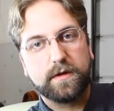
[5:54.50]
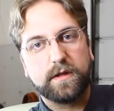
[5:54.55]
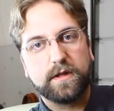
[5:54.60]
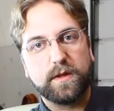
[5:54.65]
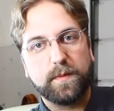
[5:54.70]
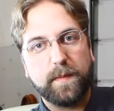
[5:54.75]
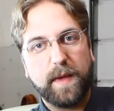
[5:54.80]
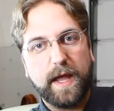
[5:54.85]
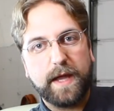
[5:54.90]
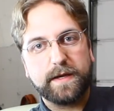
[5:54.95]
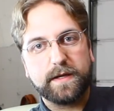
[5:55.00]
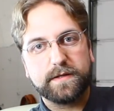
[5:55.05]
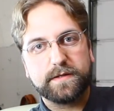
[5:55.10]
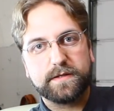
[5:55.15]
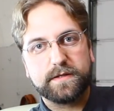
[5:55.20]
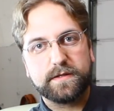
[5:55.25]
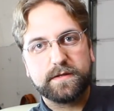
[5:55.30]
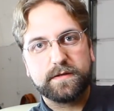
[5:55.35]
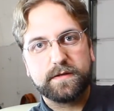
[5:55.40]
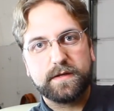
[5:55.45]
the
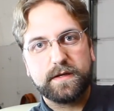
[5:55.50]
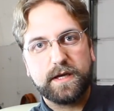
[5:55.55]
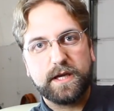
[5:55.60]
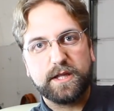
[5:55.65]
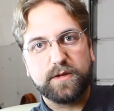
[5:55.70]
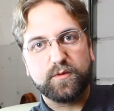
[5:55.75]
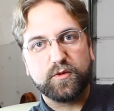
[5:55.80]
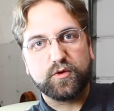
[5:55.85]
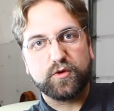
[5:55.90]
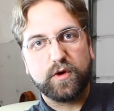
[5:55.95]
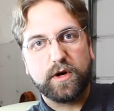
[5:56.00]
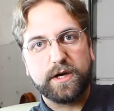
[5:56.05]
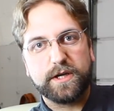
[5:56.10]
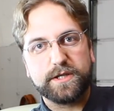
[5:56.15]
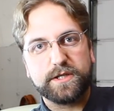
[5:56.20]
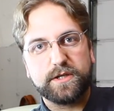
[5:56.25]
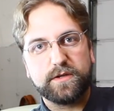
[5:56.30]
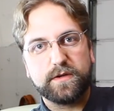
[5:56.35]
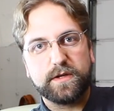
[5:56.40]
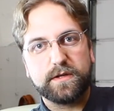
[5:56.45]
magnets and the
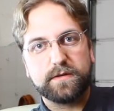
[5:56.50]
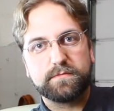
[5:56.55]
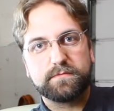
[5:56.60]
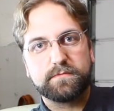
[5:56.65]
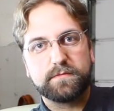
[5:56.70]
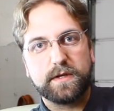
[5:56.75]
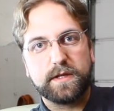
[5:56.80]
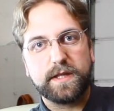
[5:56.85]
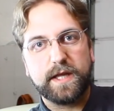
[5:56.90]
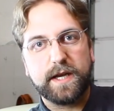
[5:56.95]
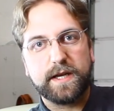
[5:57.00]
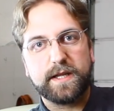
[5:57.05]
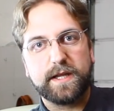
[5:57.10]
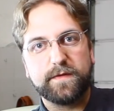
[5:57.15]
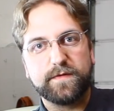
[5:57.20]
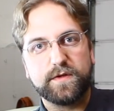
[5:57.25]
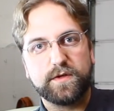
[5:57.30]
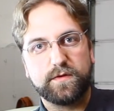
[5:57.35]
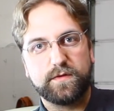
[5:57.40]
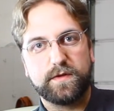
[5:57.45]
Pertronix unit, and that
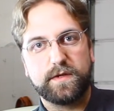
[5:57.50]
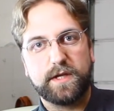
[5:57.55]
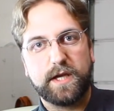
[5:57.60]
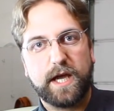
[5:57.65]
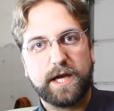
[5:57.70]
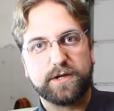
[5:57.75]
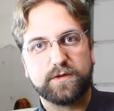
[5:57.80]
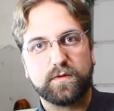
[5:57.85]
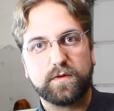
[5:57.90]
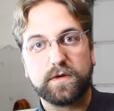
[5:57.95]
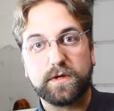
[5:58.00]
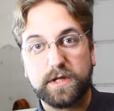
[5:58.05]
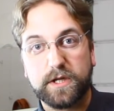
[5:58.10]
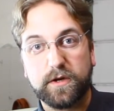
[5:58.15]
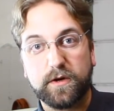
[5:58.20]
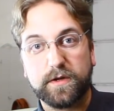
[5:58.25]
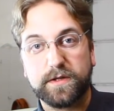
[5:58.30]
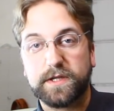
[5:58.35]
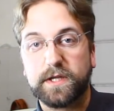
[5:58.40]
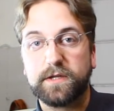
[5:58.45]
gives you the actual
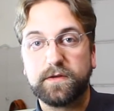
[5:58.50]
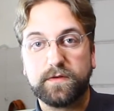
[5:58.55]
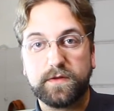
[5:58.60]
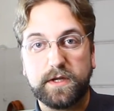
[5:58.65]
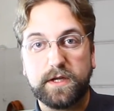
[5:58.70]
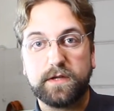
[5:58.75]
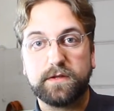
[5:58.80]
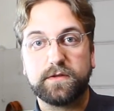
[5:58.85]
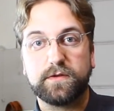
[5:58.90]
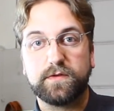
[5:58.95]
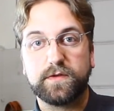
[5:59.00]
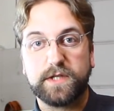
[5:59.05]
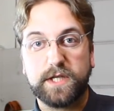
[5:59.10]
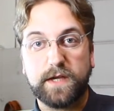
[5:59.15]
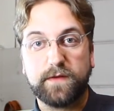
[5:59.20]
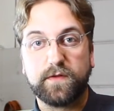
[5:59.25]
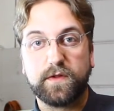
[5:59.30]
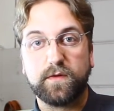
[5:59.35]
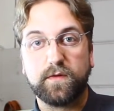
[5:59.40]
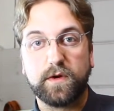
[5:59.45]
clearance that you'll need to
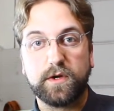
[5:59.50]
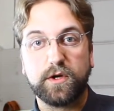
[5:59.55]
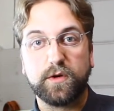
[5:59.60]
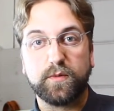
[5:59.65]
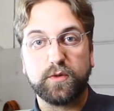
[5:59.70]
safely run your